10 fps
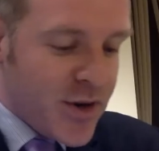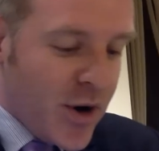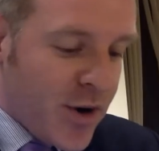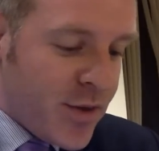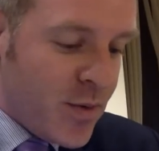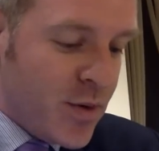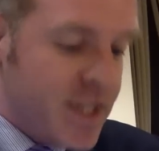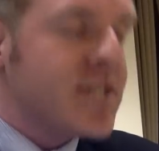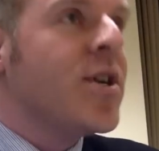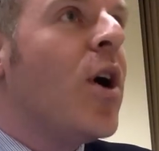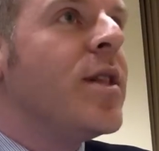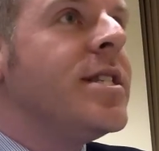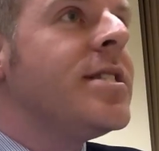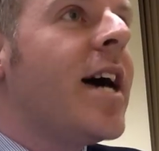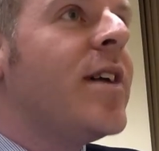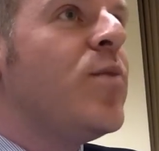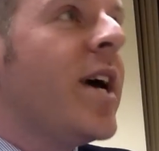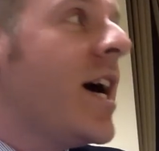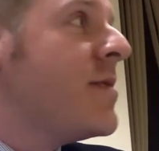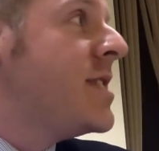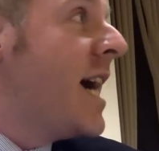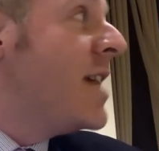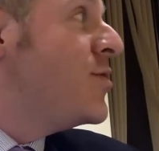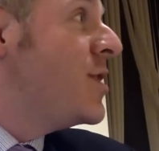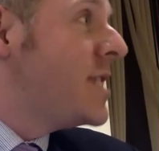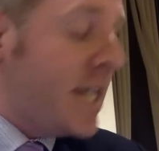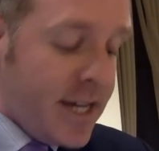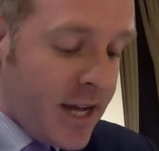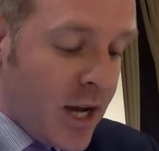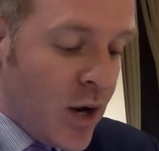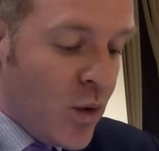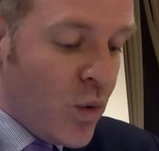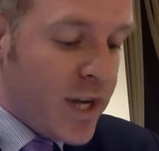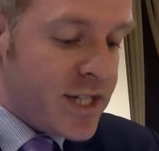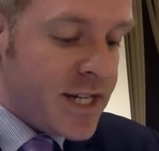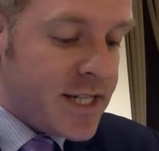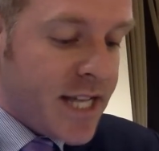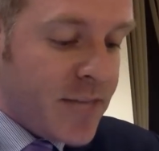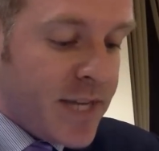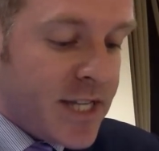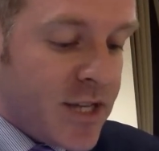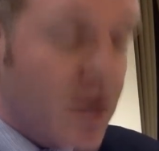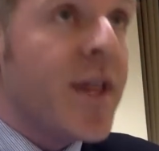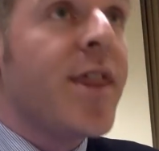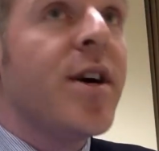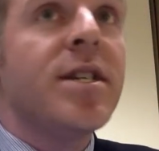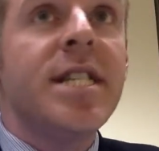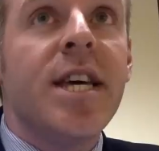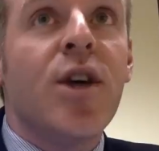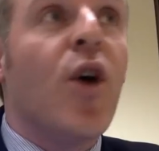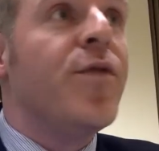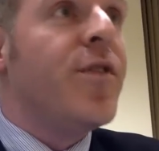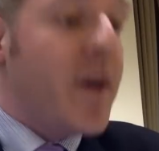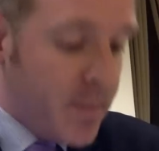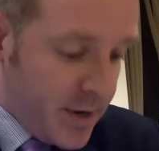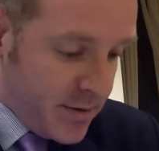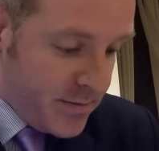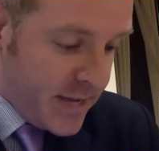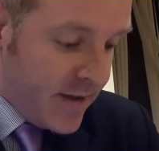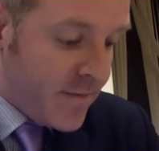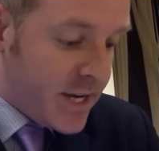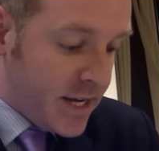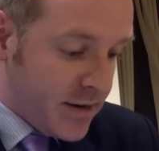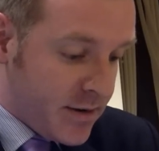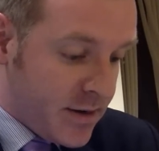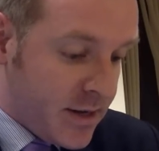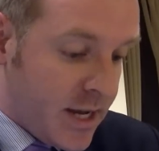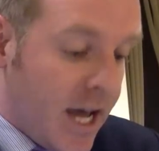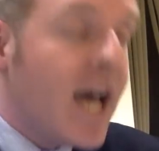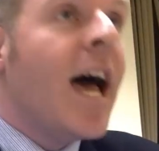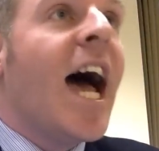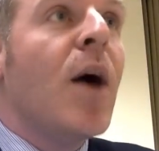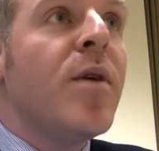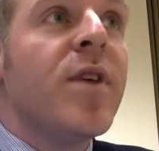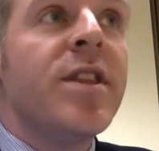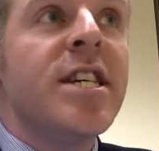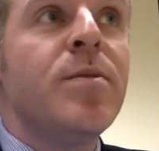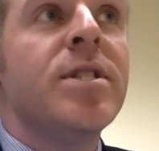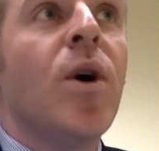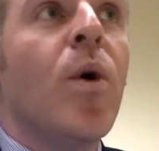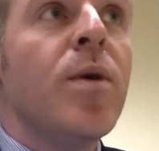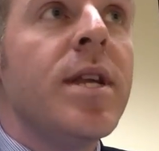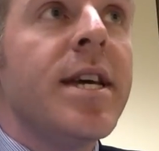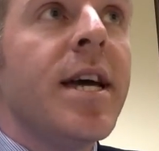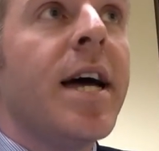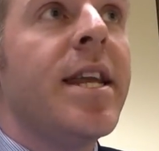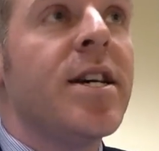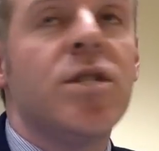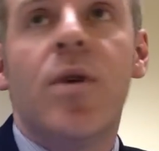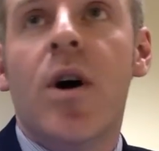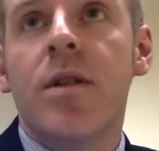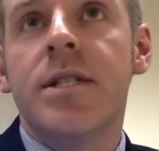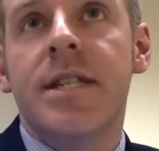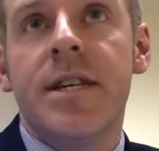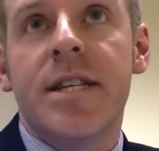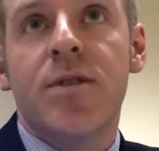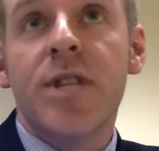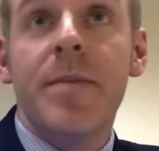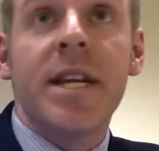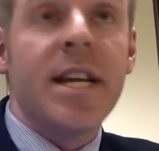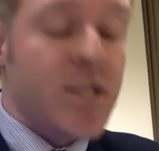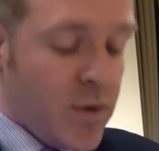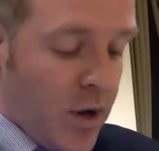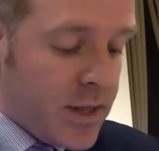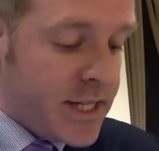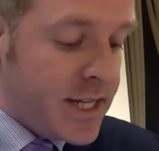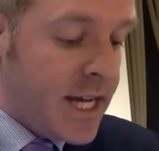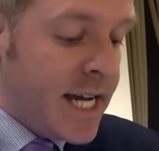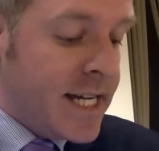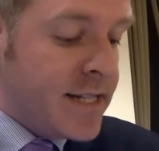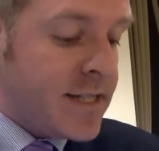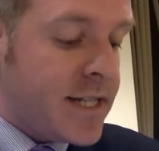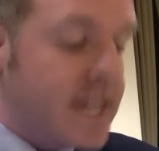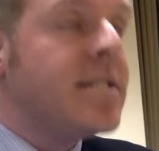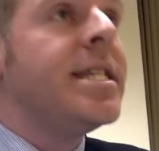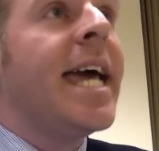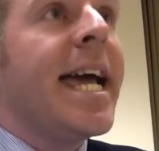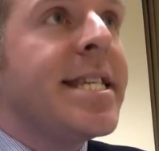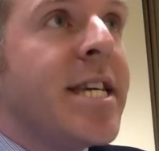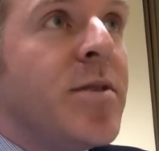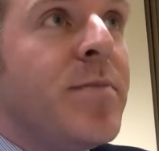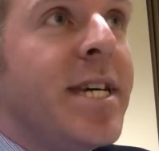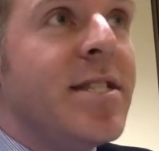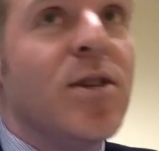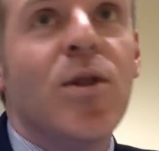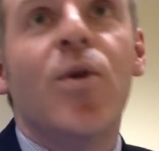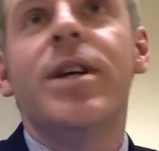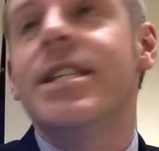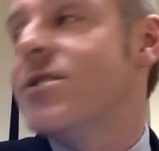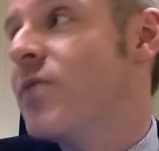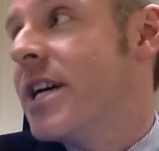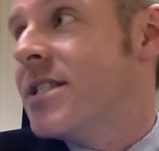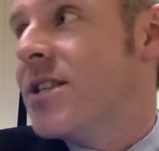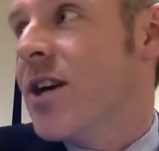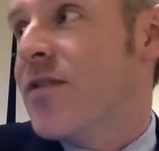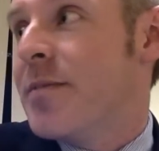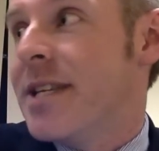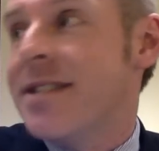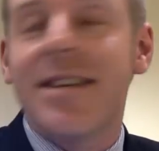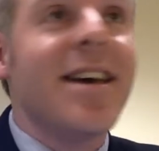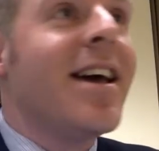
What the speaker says: north, we'll go to Scotland, and we have St. Andrew's Day, which is celebrated on the 30th of November every year. However, this was only a national holiday. It's only been a national holiday since the SNP's glorious rise to government